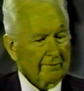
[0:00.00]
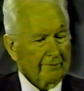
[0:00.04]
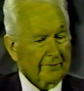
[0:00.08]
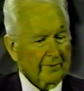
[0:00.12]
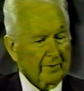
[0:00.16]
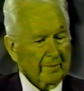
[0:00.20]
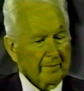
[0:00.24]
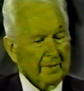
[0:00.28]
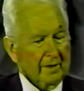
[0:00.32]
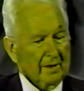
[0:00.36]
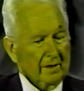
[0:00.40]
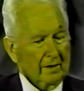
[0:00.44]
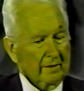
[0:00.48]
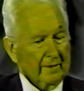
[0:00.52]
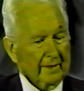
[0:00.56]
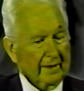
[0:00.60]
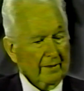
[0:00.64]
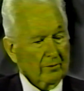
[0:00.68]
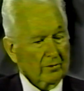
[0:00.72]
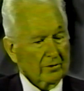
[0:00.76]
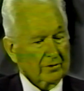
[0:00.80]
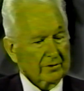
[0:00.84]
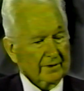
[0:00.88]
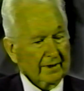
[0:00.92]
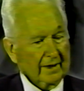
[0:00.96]
for me, they
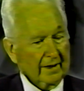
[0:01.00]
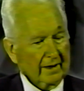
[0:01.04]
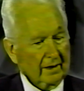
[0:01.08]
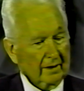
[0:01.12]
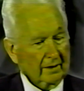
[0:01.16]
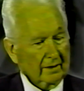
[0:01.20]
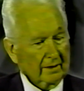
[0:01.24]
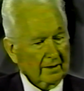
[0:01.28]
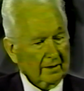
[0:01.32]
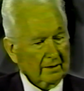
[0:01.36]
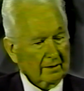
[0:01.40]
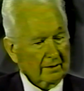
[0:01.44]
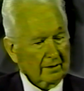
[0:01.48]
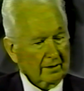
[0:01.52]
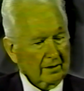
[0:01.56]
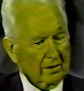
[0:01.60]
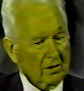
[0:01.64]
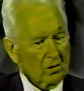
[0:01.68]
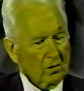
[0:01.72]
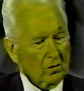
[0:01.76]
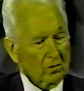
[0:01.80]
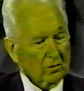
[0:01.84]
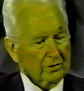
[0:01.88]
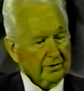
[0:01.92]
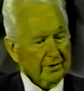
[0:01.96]
were saying that the
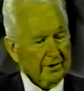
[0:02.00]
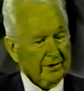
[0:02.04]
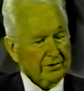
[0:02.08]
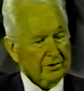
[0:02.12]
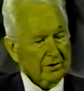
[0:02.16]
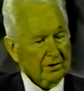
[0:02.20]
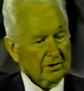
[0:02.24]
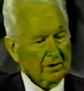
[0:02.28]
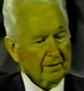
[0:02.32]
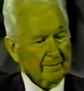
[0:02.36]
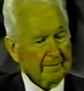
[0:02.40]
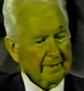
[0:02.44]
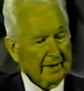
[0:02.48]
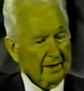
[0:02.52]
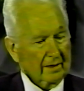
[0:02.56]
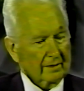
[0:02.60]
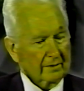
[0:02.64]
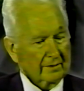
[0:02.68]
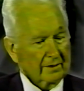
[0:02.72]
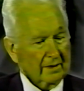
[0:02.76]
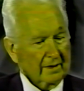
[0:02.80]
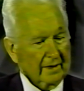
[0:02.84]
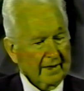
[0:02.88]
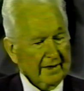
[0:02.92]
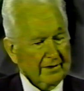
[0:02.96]
old teaching
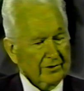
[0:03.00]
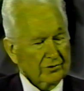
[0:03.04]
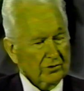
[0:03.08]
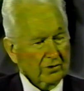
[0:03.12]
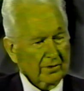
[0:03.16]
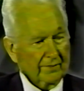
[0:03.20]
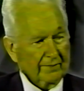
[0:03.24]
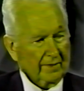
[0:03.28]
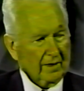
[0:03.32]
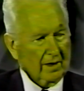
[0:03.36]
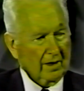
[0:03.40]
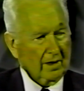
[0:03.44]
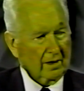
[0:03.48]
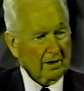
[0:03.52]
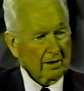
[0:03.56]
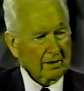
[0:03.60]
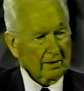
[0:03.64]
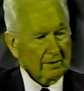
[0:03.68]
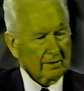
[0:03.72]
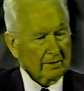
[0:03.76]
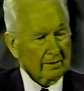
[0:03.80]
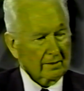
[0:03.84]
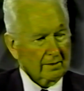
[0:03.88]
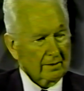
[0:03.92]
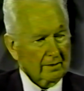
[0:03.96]
about the nature of
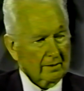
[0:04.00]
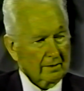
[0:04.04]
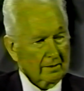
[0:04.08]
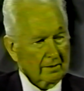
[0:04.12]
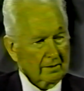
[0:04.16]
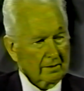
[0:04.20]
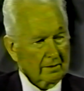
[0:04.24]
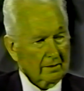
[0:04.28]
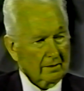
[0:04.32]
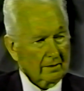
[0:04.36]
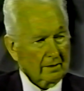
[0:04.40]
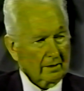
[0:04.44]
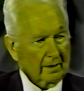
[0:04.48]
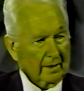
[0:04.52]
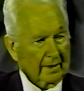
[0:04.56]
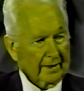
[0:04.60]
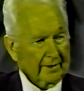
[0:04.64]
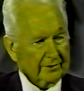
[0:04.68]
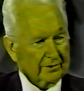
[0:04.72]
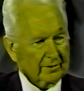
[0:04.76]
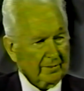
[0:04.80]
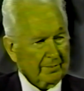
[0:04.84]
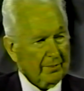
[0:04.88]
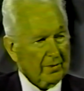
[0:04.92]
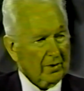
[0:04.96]
God
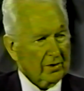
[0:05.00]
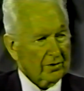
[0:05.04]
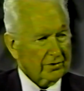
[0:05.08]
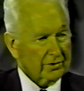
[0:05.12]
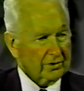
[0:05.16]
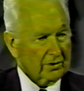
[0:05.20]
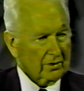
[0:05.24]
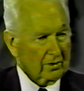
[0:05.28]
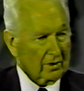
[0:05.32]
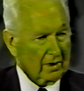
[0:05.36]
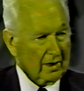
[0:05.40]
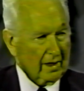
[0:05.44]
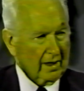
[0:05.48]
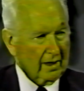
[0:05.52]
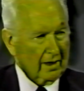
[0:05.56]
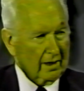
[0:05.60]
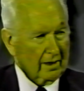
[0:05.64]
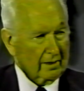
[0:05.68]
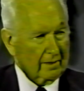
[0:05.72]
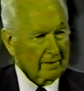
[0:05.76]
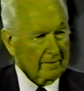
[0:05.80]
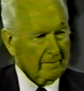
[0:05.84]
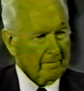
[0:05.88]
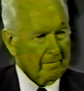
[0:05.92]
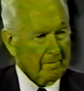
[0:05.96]
as a personal
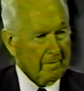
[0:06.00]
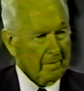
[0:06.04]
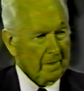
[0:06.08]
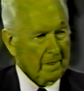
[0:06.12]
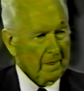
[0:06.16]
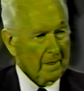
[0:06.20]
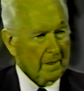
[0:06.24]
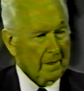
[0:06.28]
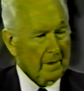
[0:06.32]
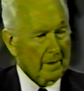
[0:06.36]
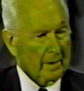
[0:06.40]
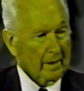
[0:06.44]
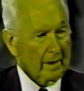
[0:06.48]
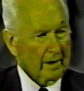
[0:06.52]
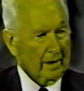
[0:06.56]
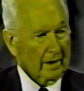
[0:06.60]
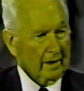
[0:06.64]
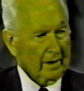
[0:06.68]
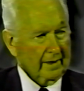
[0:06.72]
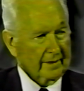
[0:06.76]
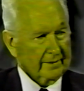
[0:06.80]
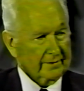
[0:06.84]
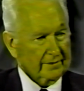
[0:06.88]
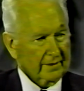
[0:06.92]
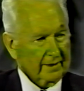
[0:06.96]
God and
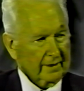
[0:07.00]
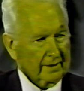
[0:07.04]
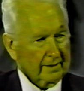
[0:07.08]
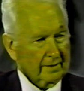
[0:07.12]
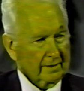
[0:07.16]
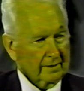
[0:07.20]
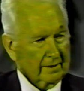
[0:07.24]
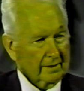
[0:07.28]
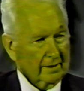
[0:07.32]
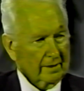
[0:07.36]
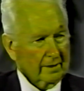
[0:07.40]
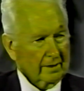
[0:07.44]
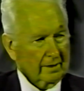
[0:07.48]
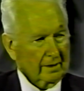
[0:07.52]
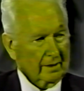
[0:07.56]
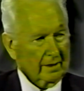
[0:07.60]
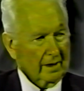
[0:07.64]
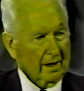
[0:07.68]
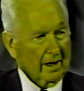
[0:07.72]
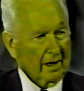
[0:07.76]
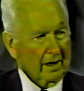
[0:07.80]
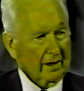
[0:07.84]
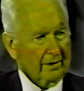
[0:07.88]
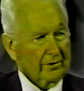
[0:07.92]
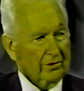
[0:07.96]
as a
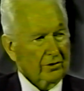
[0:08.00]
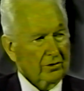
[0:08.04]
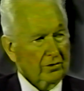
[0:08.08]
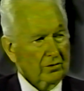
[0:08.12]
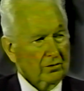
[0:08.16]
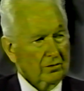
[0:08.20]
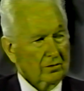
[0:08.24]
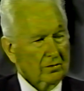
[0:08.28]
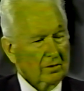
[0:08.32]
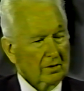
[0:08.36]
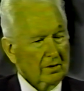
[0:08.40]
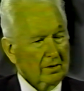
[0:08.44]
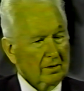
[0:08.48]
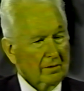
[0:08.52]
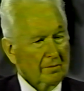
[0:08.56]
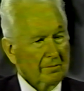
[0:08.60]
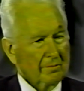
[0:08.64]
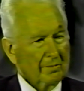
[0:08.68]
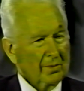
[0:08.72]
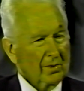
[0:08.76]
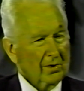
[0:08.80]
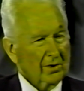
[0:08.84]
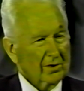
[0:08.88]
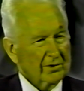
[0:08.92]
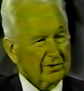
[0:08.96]
God who
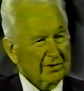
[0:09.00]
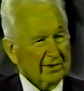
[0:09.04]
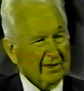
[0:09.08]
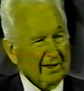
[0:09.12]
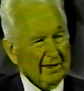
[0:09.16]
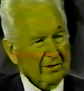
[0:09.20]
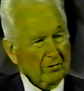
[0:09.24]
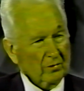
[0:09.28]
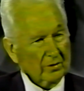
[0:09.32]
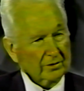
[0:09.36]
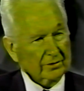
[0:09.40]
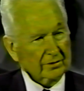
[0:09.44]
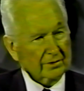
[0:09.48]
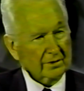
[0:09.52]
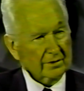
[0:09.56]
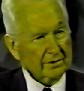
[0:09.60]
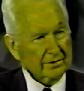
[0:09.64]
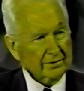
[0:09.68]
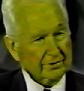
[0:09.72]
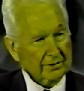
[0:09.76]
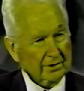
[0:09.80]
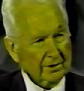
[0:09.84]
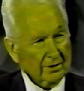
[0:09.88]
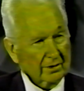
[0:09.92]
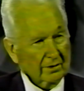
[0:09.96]
personally was
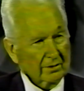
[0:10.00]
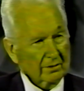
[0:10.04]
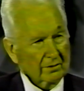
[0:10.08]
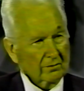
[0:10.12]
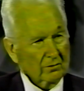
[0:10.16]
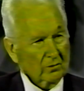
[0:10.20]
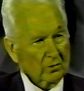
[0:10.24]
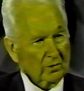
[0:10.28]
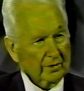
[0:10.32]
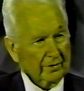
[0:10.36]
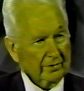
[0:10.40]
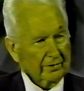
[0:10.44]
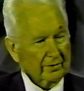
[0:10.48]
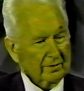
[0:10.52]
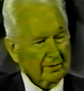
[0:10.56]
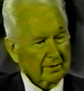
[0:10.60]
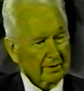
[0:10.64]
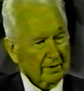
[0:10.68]
concerned with